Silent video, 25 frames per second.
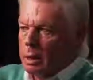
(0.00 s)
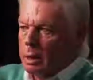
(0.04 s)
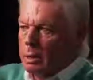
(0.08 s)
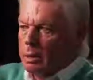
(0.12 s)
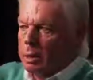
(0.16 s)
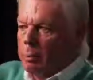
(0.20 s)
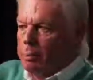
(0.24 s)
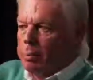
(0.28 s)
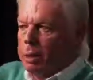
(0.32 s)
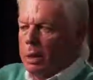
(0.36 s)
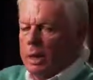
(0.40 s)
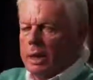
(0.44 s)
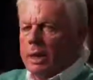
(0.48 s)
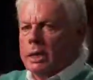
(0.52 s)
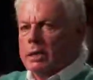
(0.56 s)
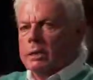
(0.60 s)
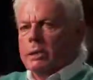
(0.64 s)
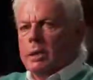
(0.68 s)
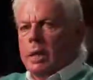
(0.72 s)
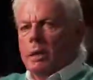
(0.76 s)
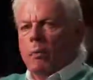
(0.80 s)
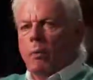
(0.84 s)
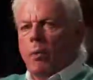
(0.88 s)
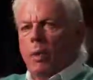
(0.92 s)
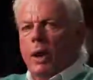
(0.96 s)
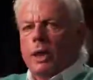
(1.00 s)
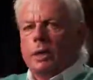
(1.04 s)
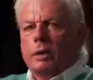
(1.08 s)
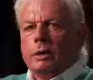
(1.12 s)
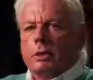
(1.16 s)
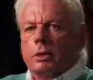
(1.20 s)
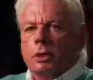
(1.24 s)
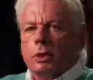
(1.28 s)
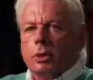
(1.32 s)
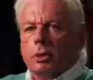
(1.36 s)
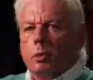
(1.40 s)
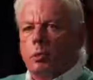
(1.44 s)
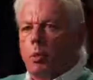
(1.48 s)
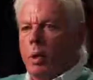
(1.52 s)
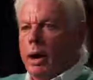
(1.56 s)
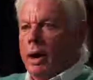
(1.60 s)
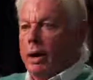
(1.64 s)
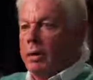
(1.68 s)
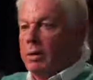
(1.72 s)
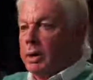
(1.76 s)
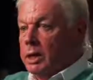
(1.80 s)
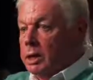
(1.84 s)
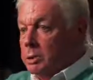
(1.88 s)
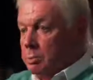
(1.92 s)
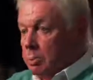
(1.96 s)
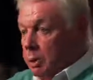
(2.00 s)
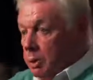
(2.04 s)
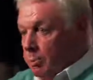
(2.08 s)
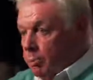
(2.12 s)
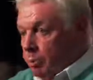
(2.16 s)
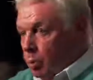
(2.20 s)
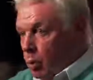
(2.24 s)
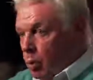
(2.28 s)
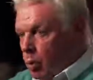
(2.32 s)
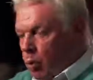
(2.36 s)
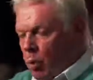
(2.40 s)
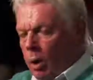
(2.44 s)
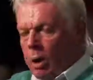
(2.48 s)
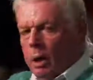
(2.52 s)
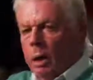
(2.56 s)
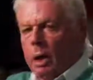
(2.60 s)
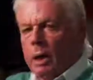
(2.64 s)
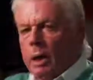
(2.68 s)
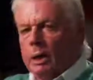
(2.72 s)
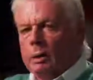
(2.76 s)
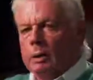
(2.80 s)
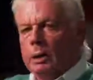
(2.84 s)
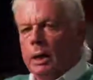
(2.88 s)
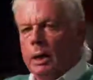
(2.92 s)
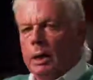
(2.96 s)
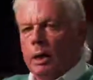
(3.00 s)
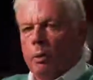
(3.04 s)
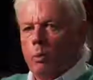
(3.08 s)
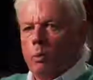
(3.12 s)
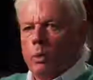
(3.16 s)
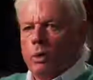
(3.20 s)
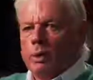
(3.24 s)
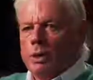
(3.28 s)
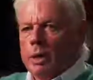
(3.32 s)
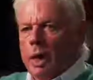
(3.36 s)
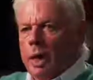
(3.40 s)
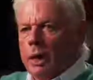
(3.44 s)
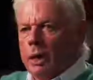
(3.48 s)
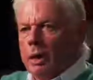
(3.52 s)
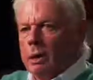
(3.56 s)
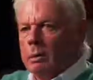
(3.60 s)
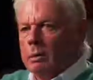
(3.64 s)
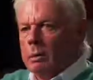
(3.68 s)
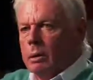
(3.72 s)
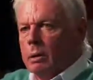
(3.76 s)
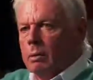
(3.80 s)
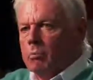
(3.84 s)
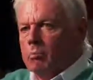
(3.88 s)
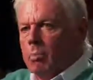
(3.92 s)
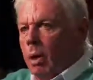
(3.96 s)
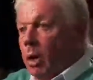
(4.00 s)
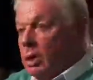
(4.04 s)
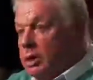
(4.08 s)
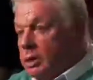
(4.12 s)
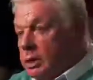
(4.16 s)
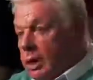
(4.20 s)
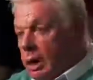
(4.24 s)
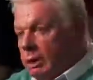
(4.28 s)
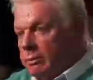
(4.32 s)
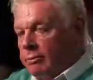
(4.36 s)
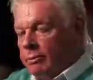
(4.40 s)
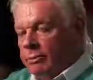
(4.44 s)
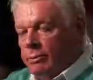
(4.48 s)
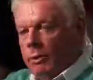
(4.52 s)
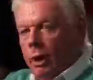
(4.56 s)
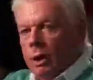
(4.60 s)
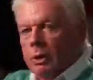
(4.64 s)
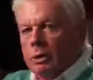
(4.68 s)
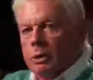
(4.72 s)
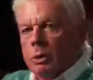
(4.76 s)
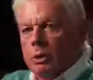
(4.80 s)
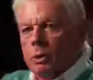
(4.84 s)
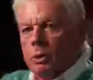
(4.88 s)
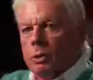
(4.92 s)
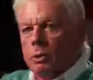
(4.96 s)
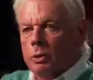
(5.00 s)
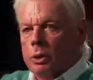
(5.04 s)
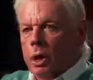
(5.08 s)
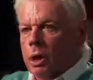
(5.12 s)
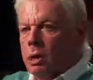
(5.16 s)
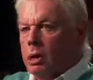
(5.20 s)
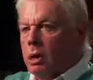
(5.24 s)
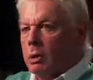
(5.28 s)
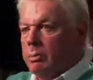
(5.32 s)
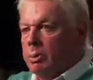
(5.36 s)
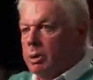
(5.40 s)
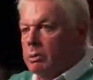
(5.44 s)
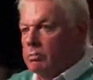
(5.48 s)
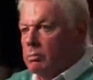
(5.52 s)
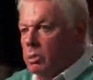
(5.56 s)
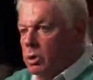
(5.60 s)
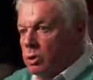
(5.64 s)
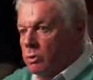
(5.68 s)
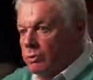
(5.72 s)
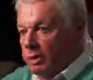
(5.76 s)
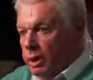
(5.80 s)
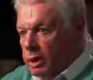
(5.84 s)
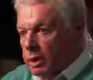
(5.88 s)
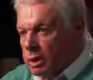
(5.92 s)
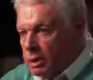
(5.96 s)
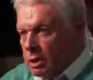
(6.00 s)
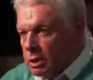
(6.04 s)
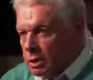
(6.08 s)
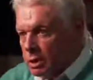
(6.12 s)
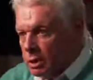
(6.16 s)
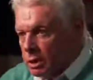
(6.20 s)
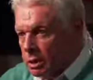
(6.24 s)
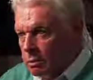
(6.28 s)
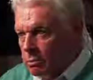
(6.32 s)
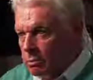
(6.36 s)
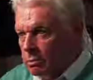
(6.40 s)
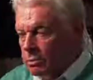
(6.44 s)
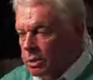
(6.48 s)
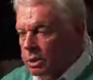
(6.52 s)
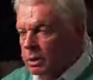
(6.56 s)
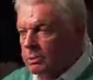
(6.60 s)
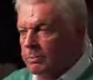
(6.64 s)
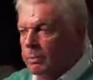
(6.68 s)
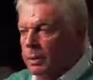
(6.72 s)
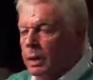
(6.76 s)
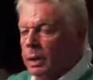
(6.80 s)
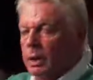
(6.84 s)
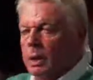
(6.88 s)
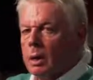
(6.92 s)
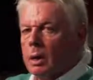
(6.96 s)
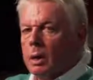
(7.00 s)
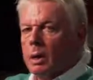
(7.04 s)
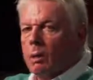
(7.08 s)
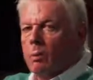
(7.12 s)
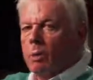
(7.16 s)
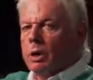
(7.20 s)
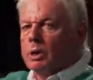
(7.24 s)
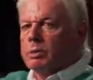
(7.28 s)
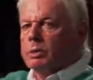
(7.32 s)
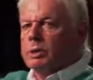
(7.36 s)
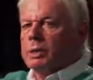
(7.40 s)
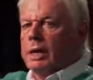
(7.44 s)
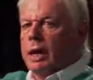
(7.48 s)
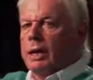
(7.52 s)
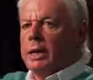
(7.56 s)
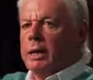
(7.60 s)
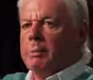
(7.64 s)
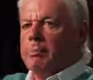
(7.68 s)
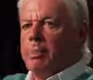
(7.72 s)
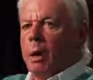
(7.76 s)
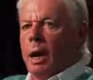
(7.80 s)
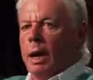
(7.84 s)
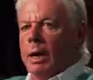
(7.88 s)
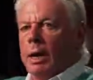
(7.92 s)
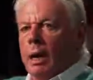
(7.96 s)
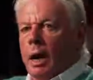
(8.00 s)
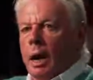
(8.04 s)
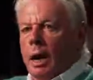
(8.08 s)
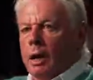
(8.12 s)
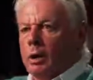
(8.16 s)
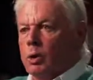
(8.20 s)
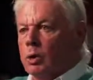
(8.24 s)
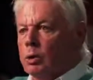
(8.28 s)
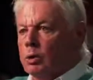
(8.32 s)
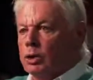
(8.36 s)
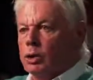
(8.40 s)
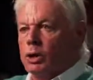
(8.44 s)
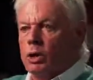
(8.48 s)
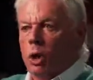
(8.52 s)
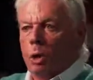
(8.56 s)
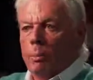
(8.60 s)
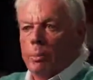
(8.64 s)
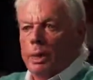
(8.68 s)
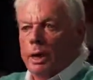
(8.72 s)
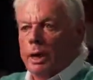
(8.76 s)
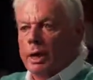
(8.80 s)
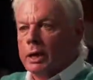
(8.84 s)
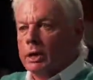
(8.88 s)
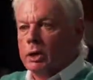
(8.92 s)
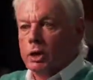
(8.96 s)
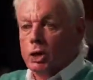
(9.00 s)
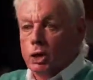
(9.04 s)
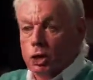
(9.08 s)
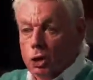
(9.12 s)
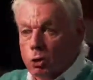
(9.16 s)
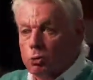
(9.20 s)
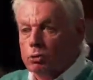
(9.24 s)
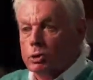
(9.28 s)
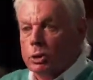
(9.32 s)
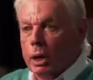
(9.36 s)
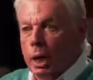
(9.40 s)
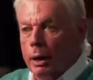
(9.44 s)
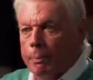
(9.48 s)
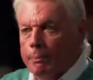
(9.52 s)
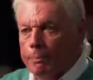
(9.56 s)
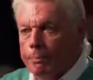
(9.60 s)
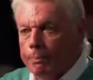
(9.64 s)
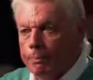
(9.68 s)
The police then went to where these people worked, and it was a Mossad front called Urban Moving Systems, which was headed by a guy called Dominic Suter.